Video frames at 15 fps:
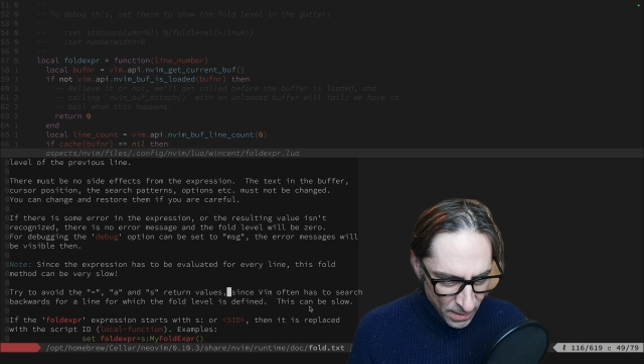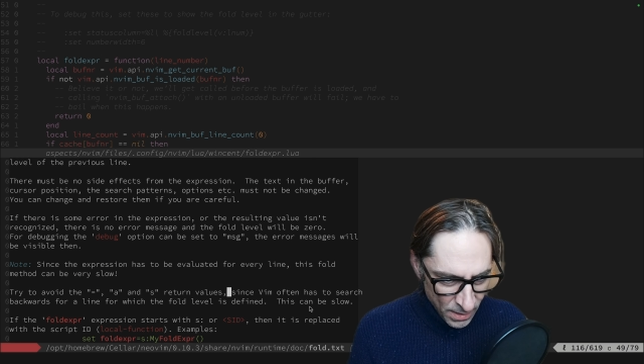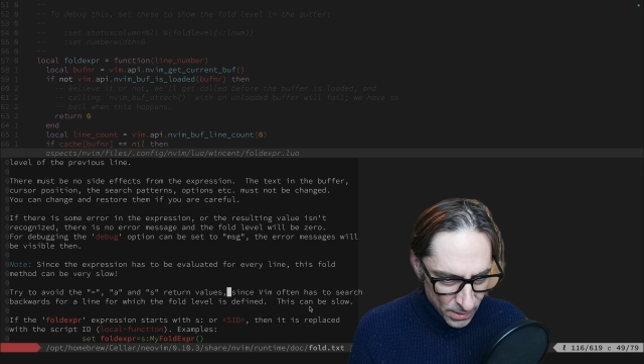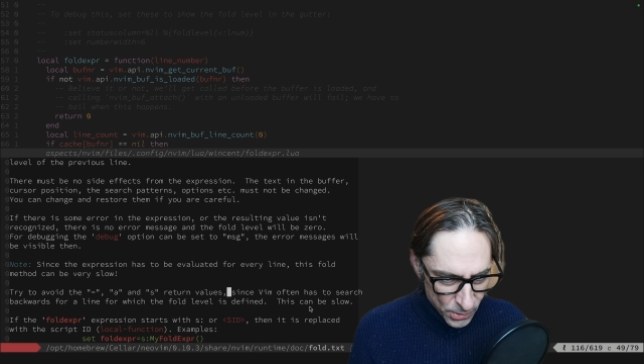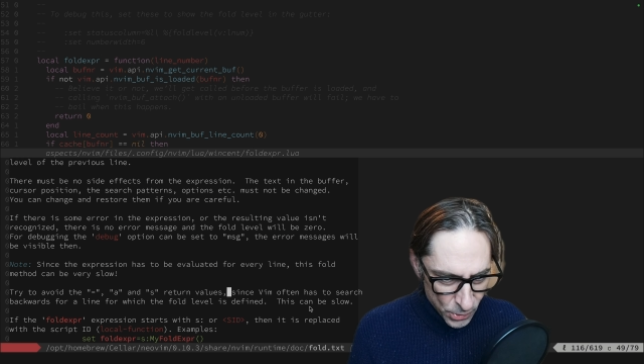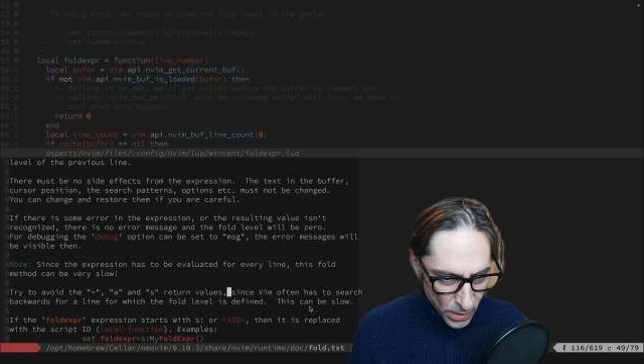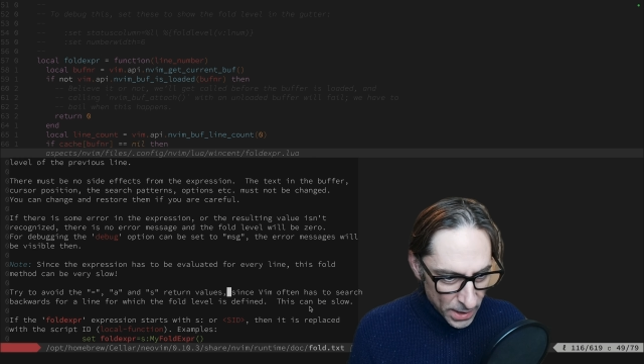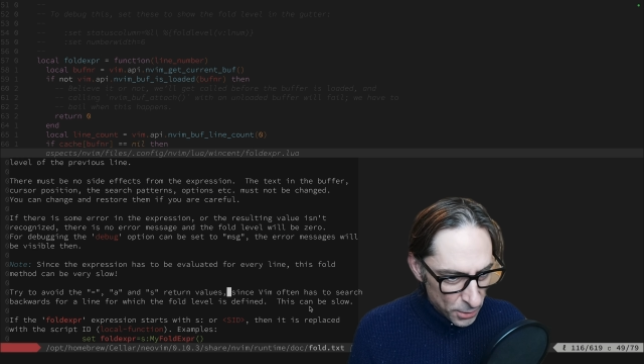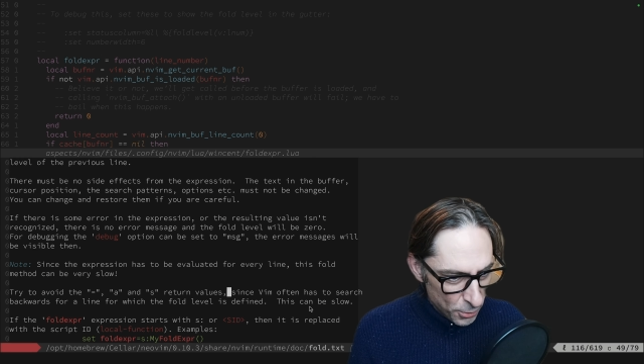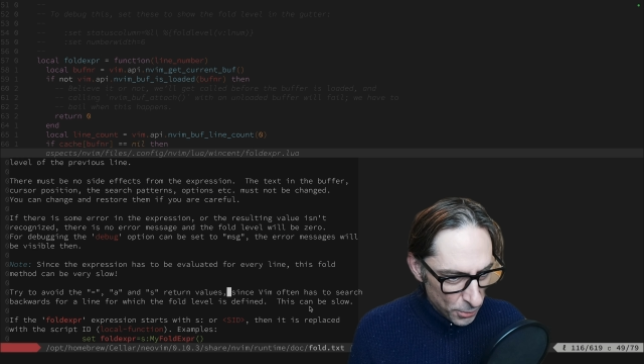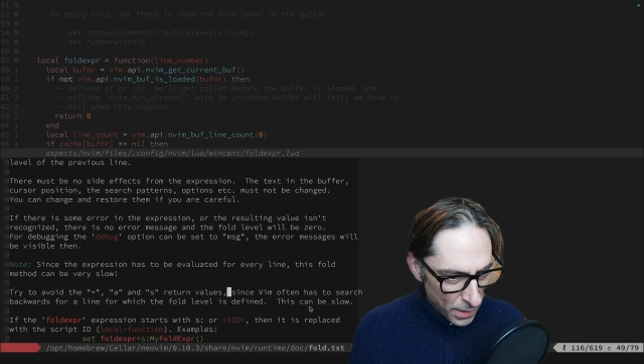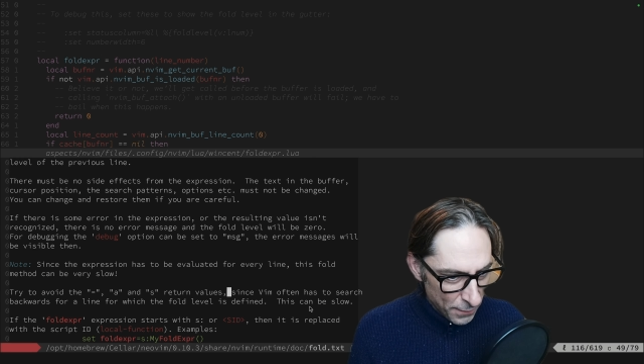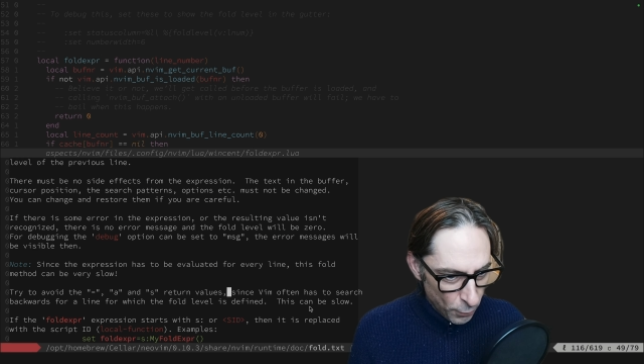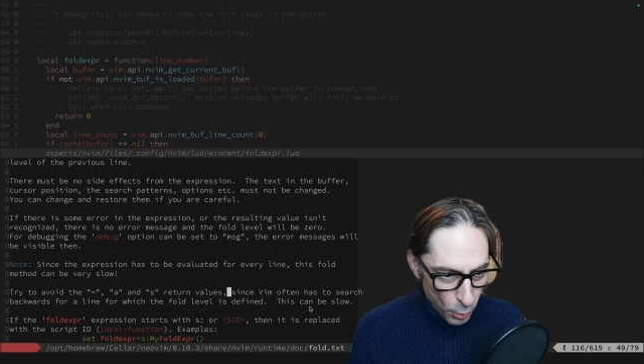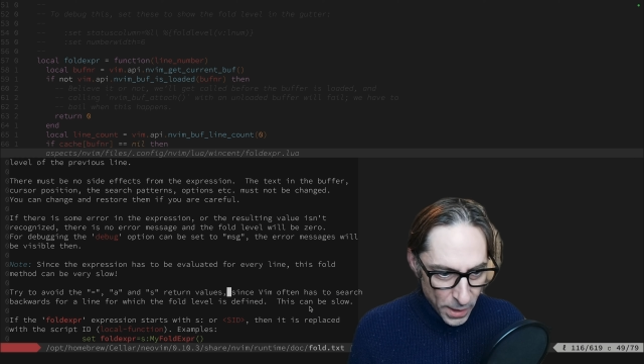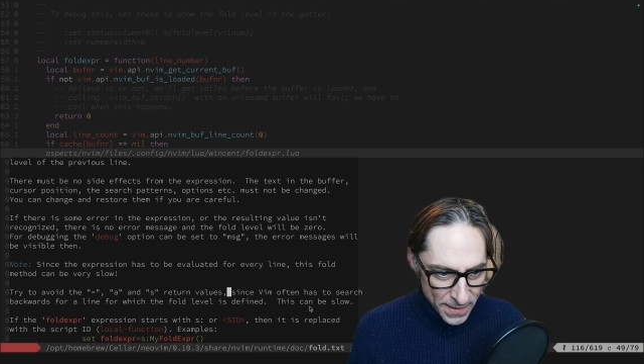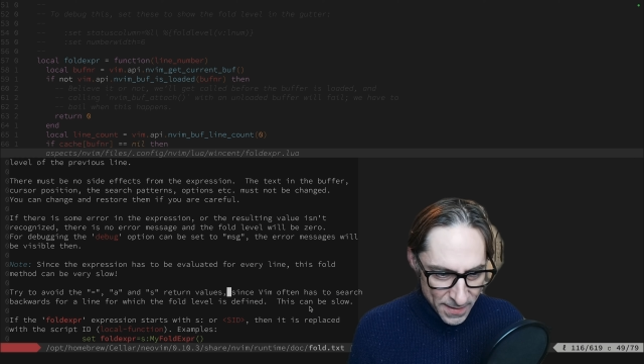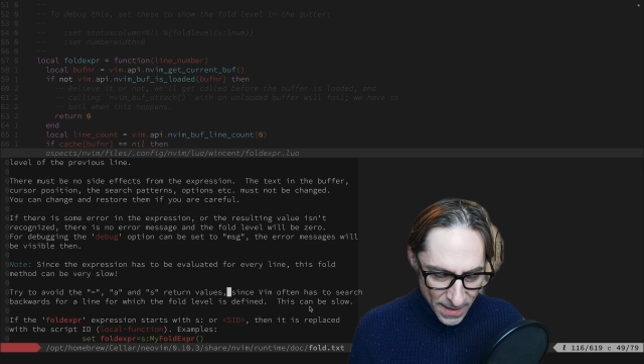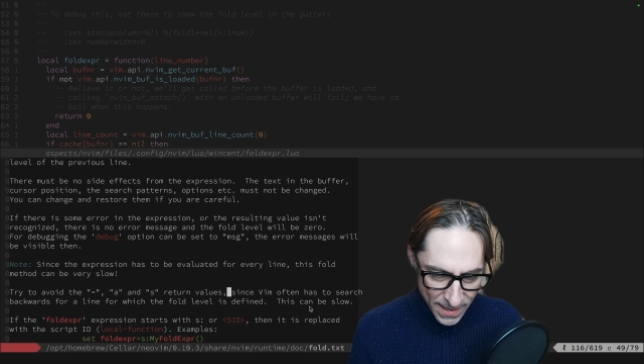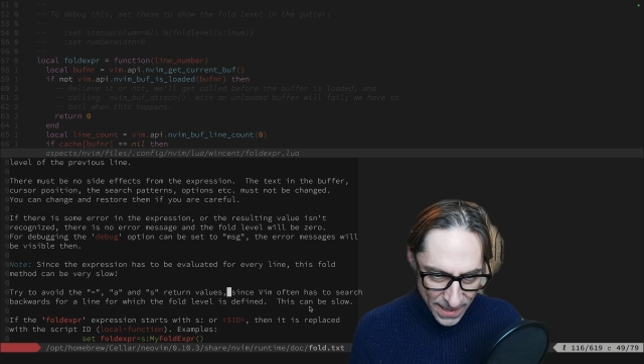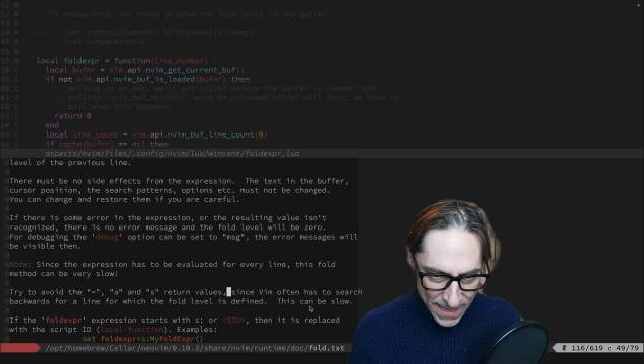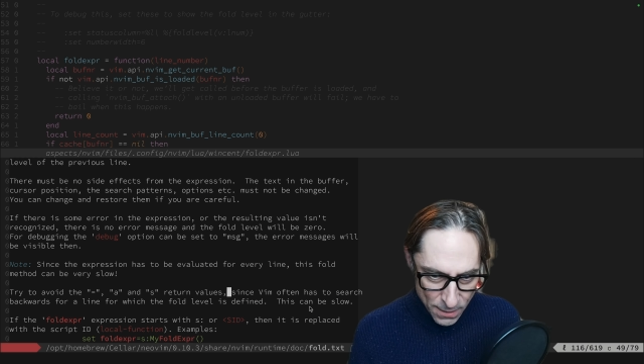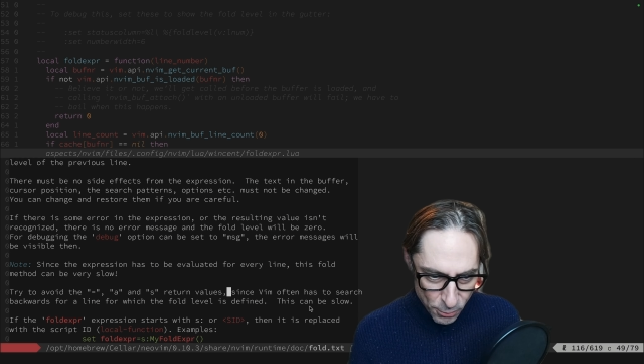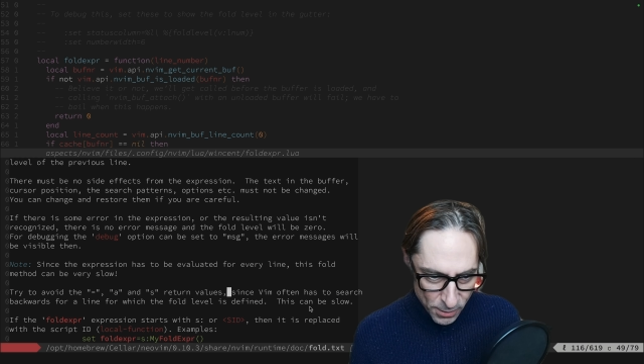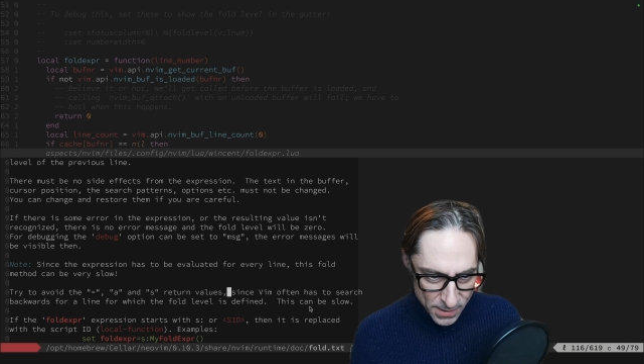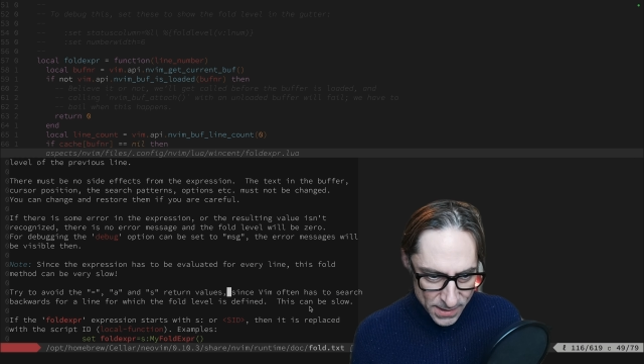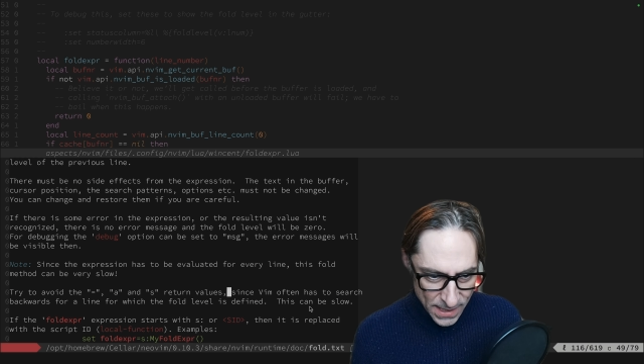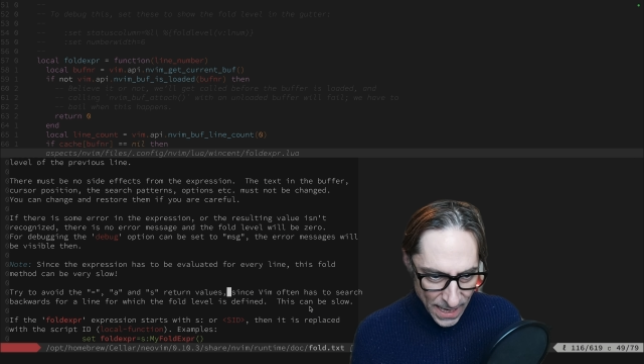Try to avoid the equals